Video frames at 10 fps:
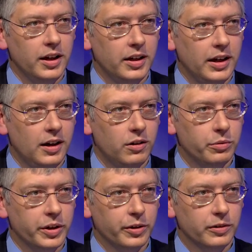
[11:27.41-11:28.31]
And now
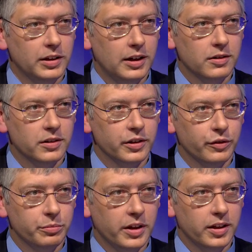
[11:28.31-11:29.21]
we heard loud and clear
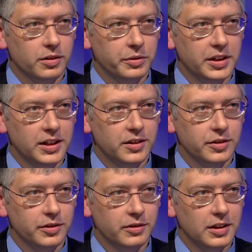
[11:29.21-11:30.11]
from that we need
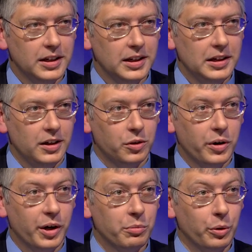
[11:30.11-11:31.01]
to
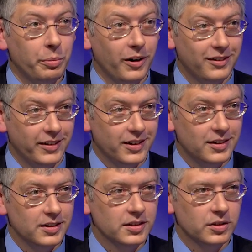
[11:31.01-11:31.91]
acquire more
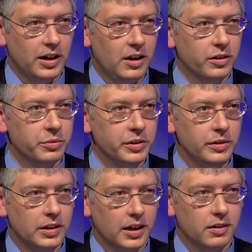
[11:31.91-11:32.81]
parkland. And so how can we
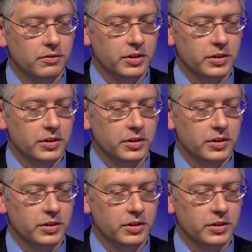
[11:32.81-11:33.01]
do that?